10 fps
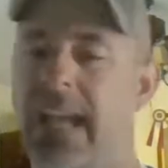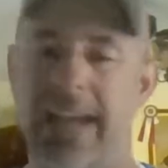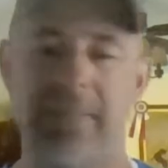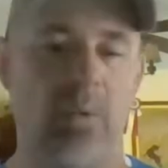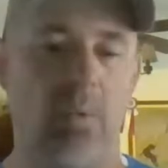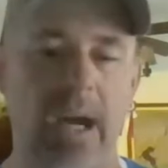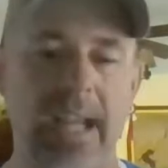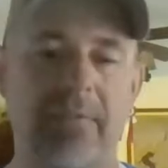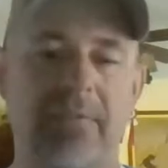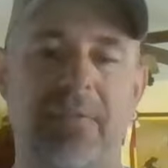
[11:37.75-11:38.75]
having a
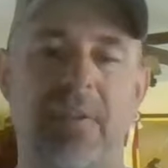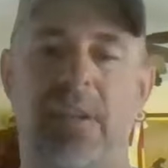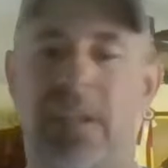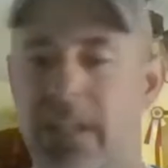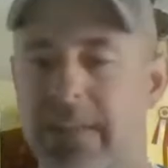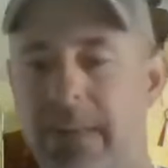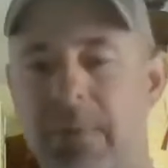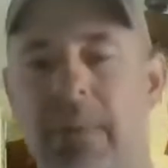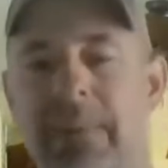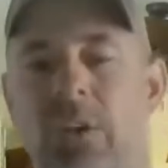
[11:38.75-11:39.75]
wife that I'm
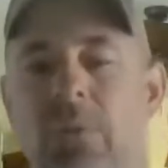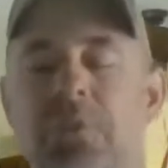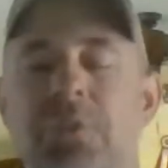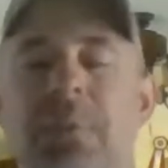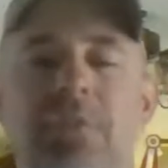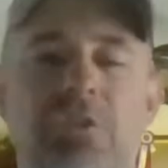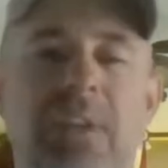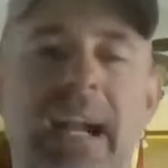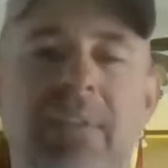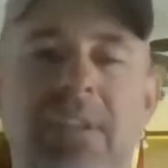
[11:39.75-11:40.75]
coming home to after
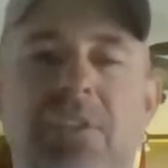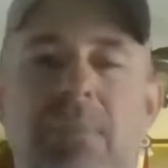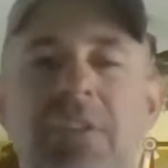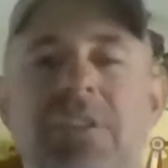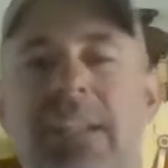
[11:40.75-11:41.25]
traveling so much,